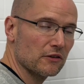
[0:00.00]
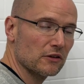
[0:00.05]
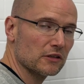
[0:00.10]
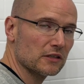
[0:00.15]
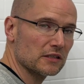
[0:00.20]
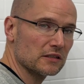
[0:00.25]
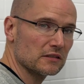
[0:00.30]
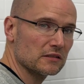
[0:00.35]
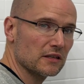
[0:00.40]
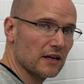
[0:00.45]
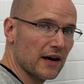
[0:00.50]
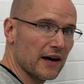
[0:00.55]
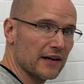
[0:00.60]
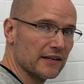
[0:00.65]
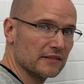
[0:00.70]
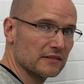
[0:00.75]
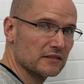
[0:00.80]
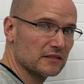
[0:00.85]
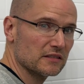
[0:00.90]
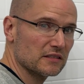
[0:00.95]
look
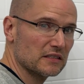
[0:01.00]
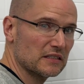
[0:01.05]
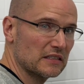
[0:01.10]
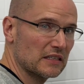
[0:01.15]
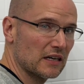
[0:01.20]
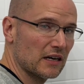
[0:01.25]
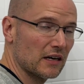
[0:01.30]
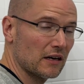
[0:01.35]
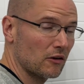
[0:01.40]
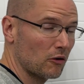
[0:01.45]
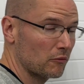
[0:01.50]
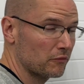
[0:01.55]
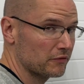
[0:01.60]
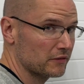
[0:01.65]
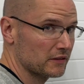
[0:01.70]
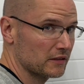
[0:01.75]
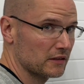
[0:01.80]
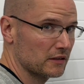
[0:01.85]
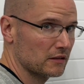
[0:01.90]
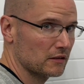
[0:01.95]
inside and see.
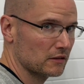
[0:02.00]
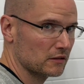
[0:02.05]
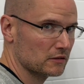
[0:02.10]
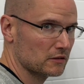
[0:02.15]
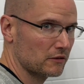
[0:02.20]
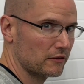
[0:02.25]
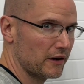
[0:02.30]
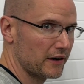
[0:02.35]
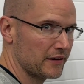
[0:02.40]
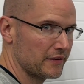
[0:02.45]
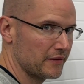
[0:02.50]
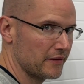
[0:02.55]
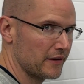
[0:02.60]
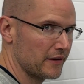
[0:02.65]
Hopefully it looks all right in